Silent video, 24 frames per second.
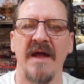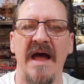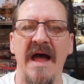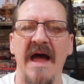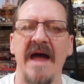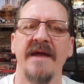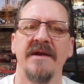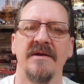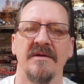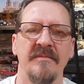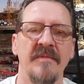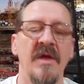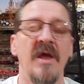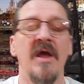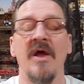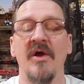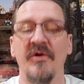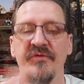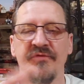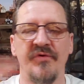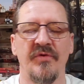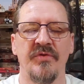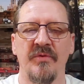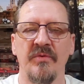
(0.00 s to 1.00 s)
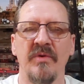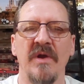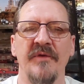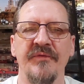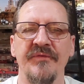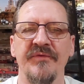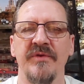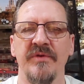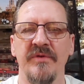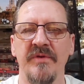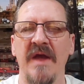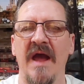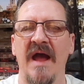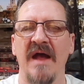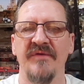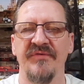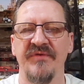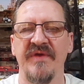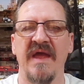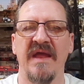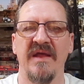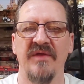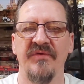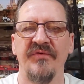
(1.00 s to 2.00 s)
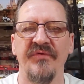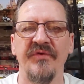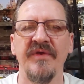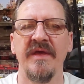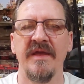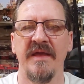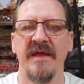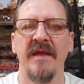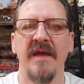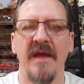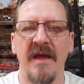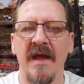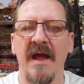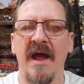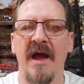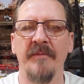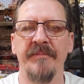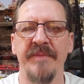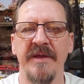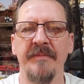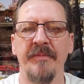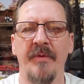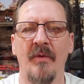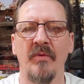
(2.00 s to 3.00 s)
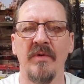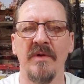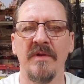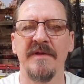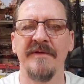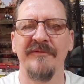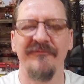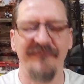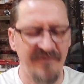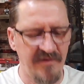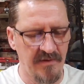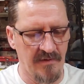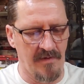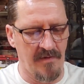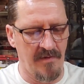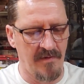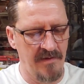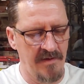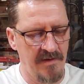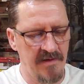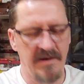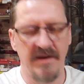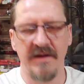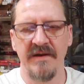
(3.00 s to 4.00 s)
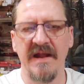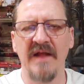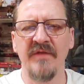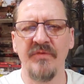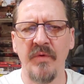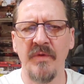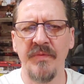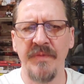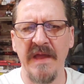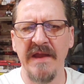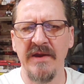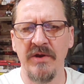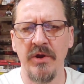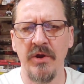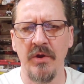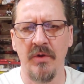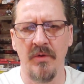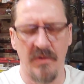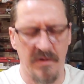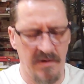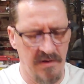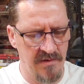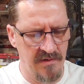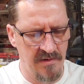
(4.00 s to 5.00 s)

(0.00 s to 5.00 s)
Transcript: to hide them so the rest of you guys can't see how people really feel. And that's what they do.